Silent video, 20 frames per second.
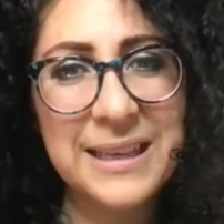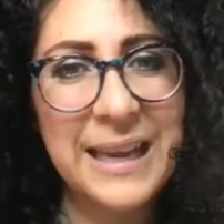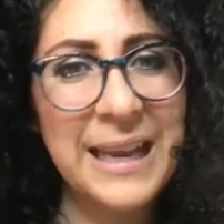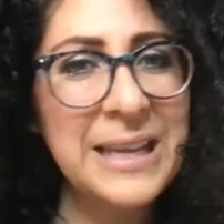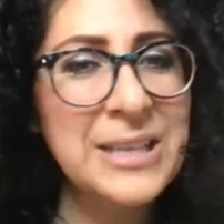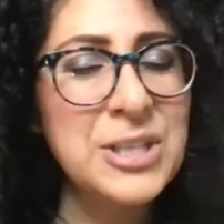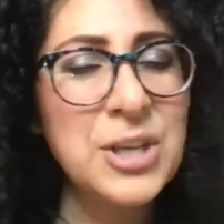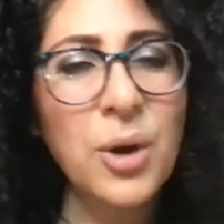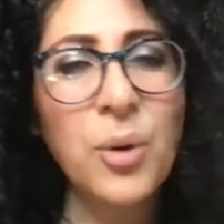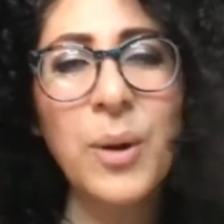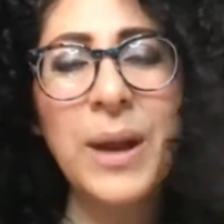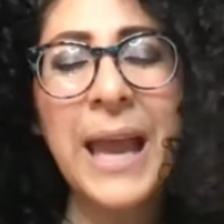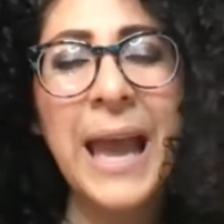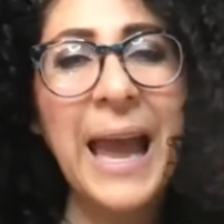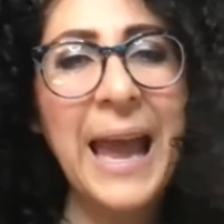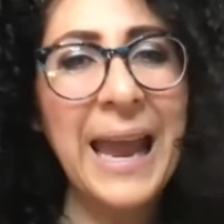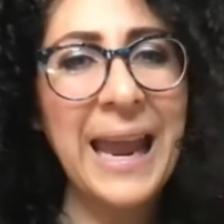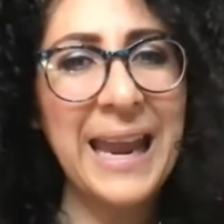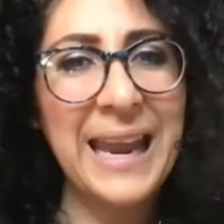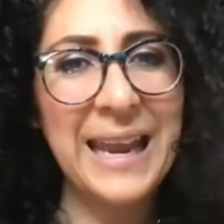It's
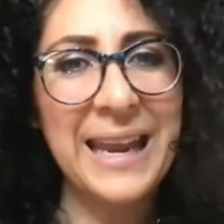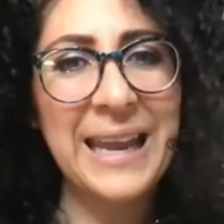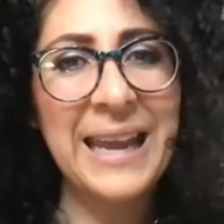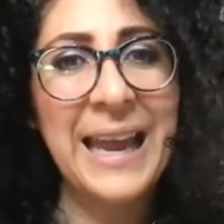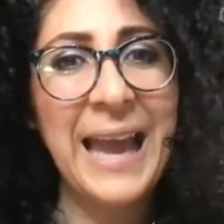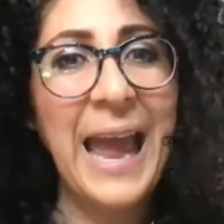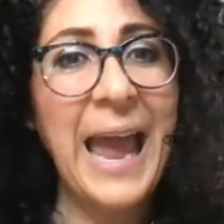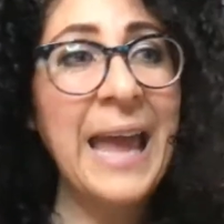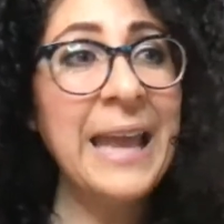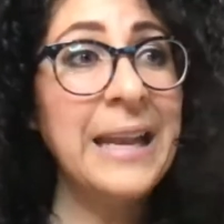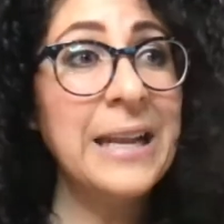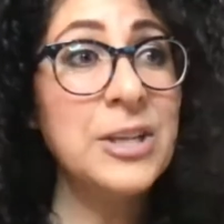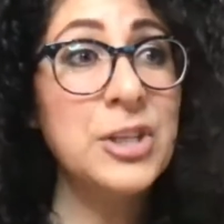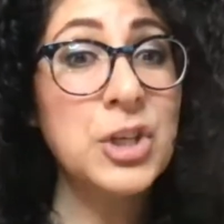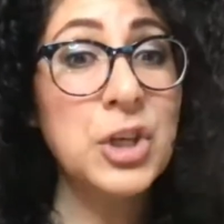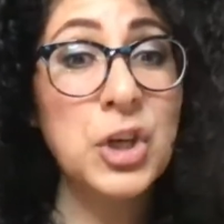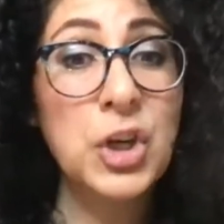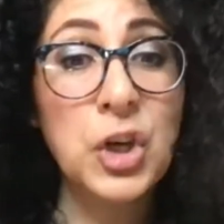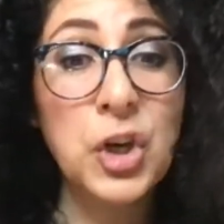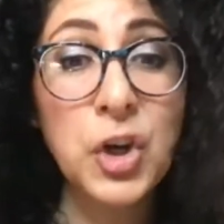okay. And
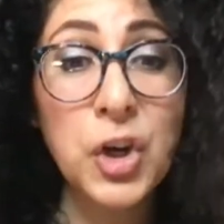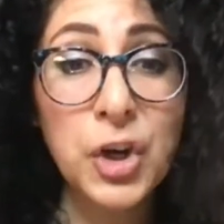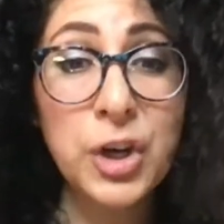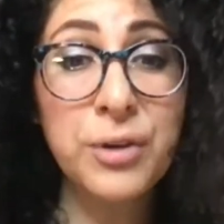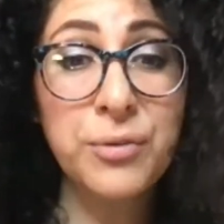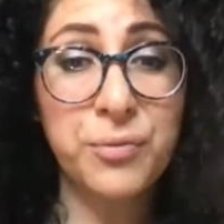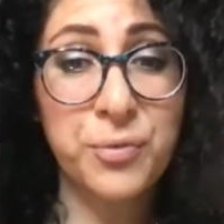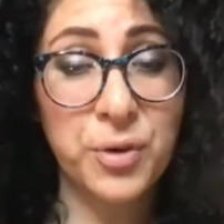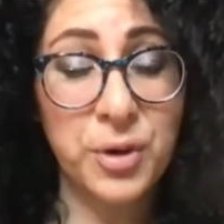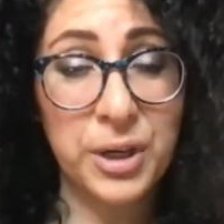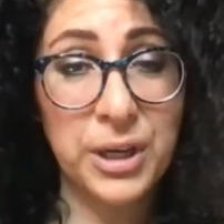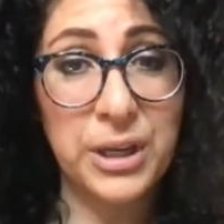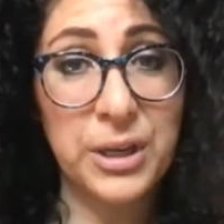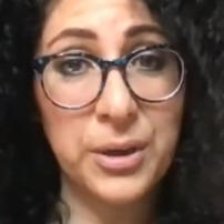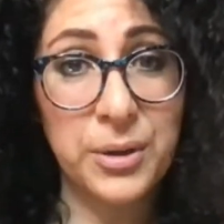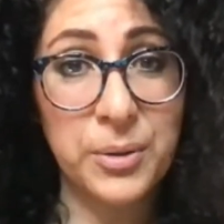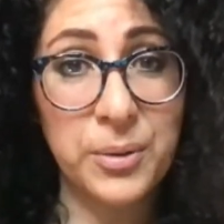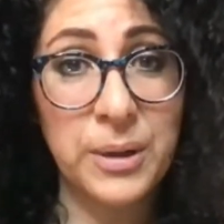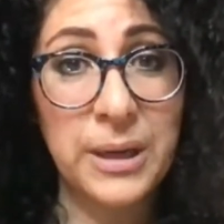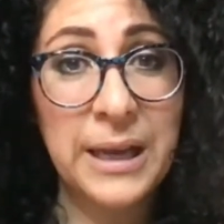it's good for
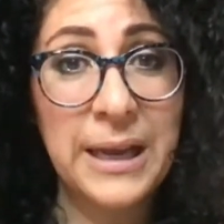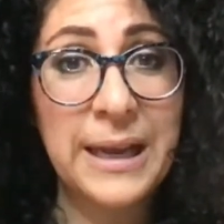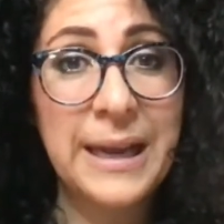you.